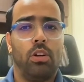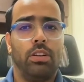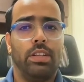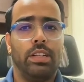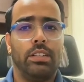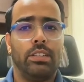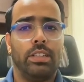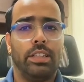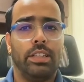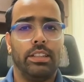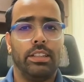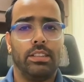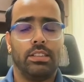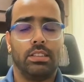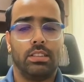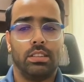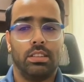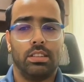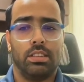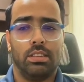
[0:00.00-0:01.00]
that
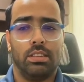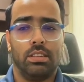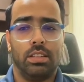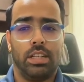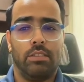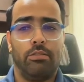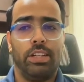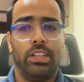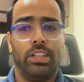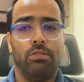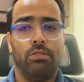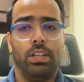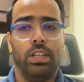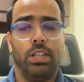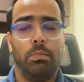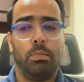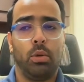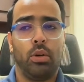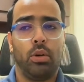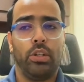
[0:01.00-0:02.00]
things. And when you will
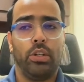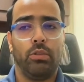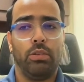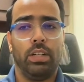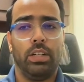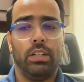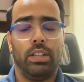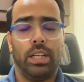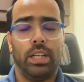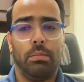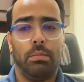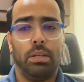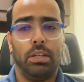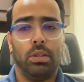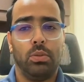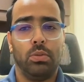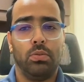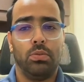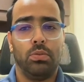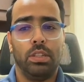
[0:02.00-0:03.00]
deploy, you will able
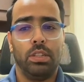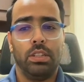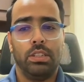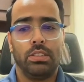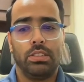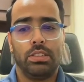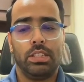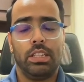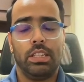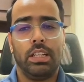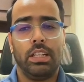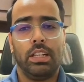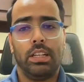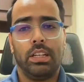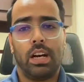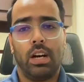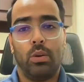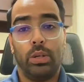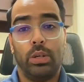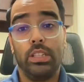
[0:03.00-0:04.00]
to see like
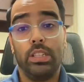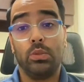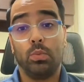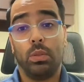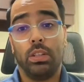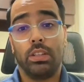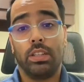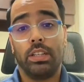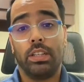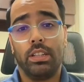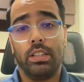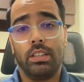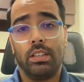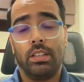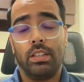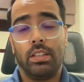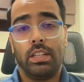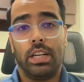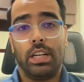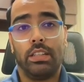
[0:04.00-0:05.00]
how it is working
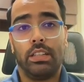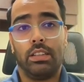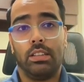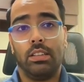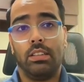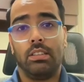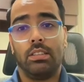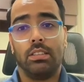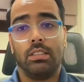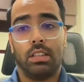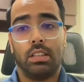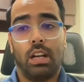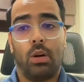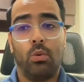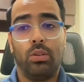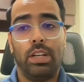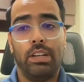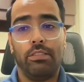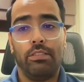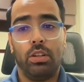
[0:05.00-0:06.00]
at the
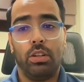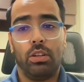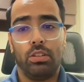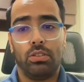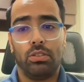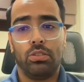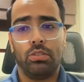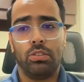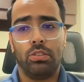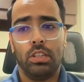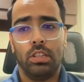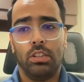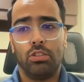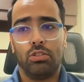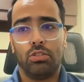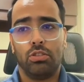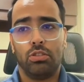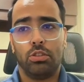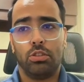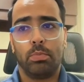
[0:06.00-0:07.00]
cloud level also.
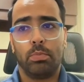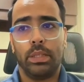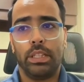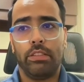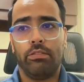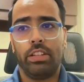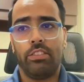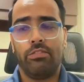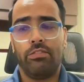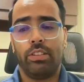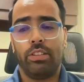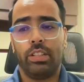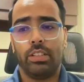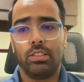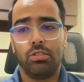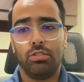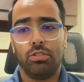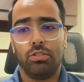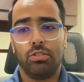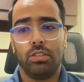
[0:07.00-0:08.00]
So Spring
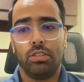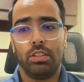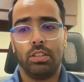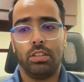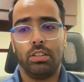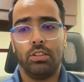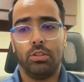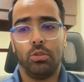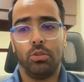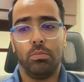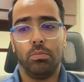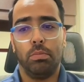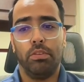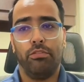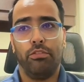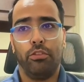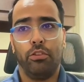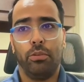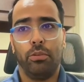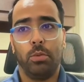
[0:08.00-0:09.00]
Webflux you should do
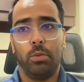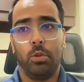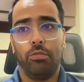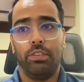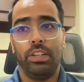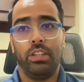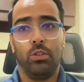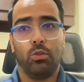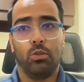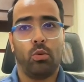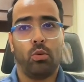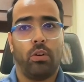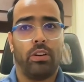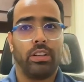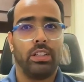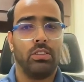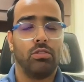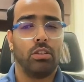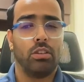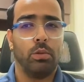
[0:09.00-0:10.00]
before moving to
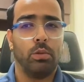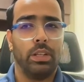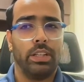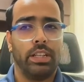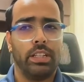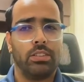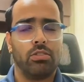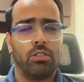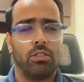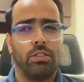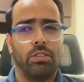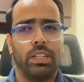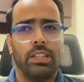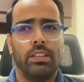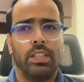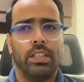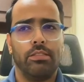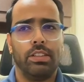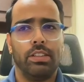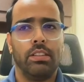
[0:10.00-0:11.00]
Quarkus or Vertex, or you can
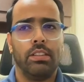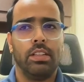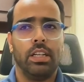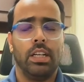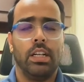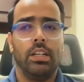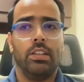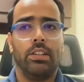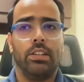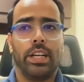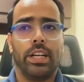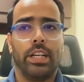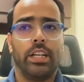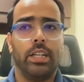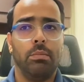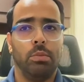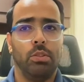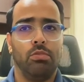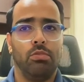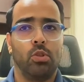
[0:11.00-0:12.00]
even
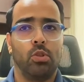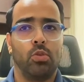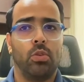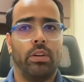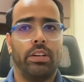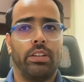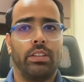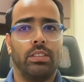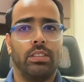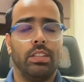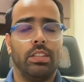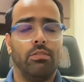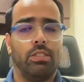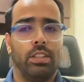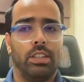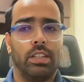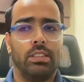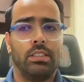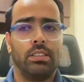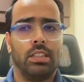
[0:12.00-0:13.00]
directly move to Quarkus and
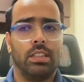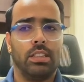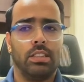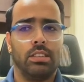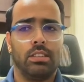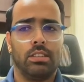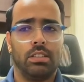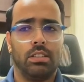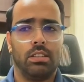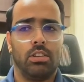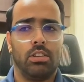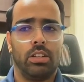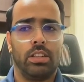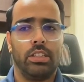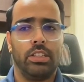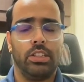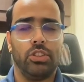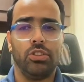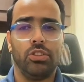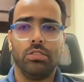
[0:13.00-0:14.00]
Vertex. That is not
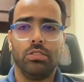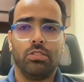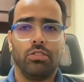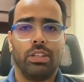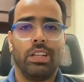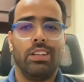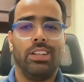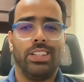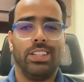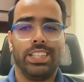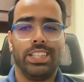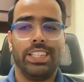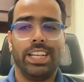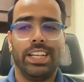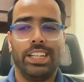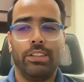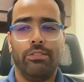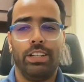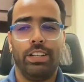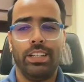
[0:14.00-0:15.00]
an issue. So you can learn in
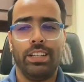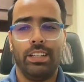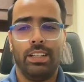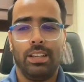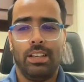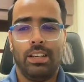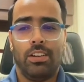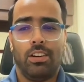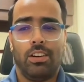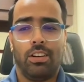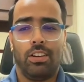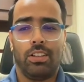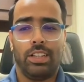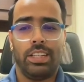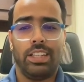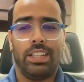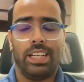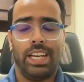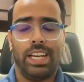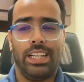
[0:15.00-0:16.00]
any way or
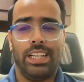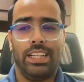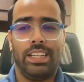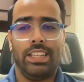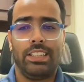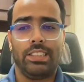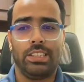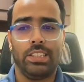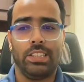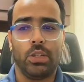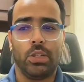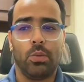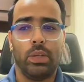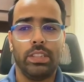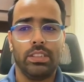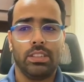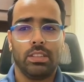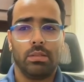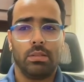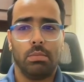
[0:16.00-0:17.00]
in any
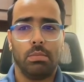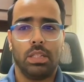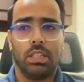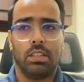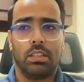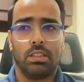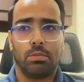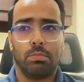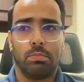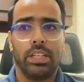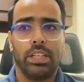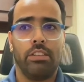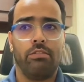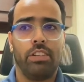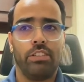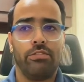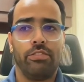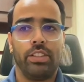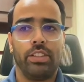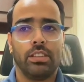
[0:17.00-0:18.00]
sequence. But Spring
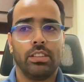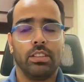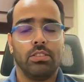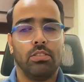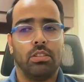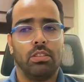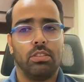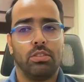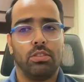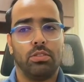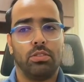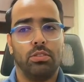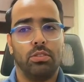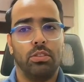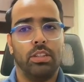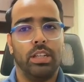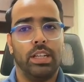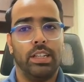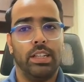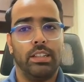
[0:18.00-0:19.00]
Webflux is also
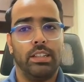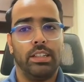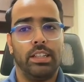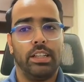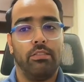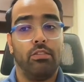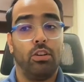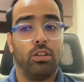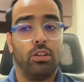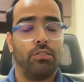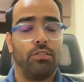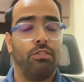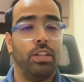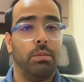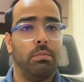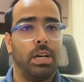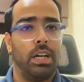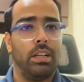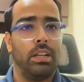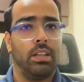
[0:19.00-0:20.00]
good, and it have a lot of
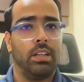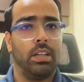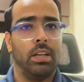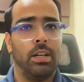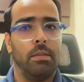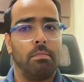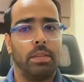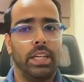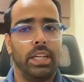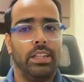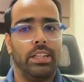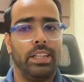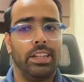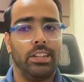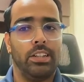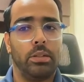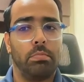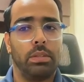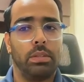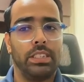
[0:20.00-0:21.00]
demand in
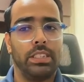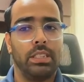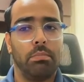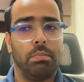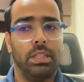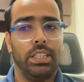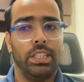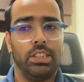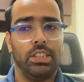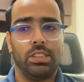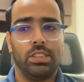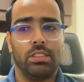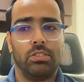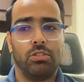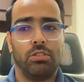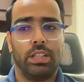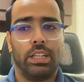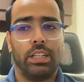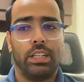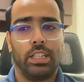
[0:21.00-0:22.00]
enterprise applications.
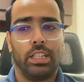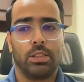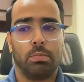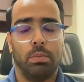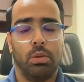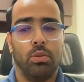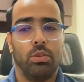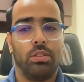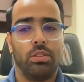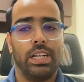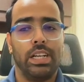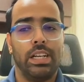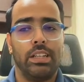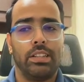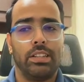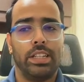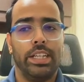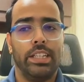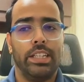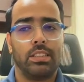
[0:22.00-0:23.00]
So you can explore
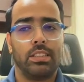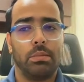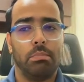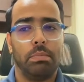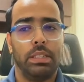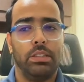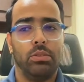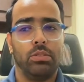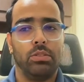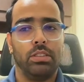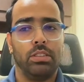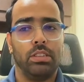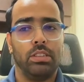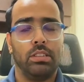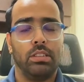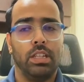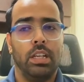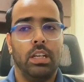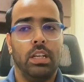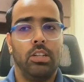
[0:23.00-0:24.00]
that, create some
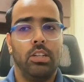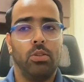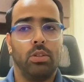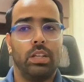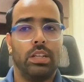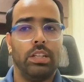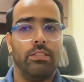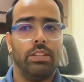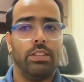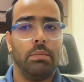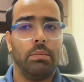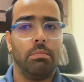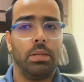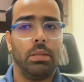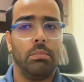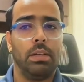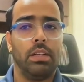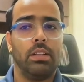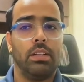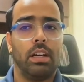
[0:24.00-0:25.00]
POCs. You can even
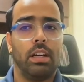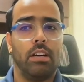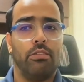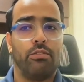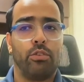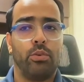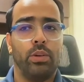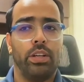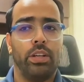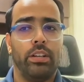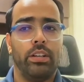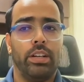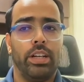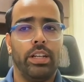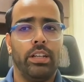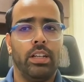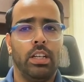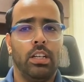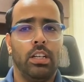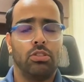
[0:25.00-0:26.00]
implement GraphQL,
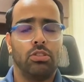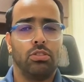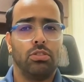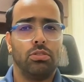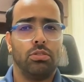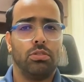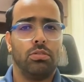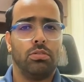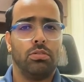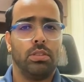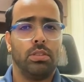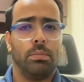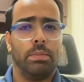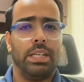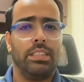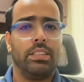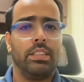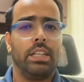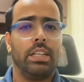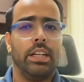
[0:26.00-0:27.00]
right? So the
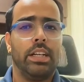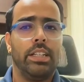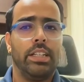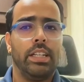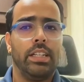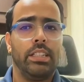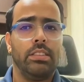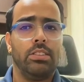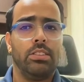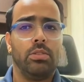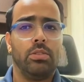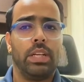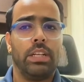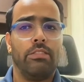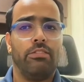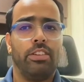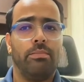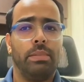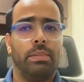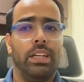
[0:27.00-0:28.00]
basic idea is you
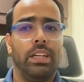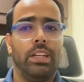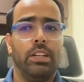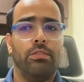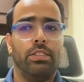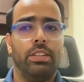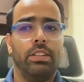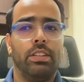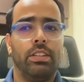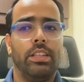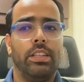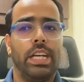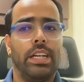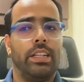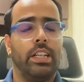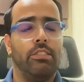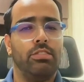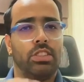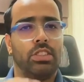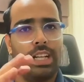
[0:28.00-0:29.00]
get familiar with the
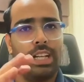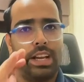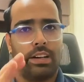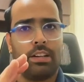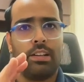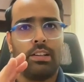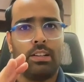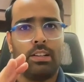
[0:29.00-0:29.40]
reactive stack.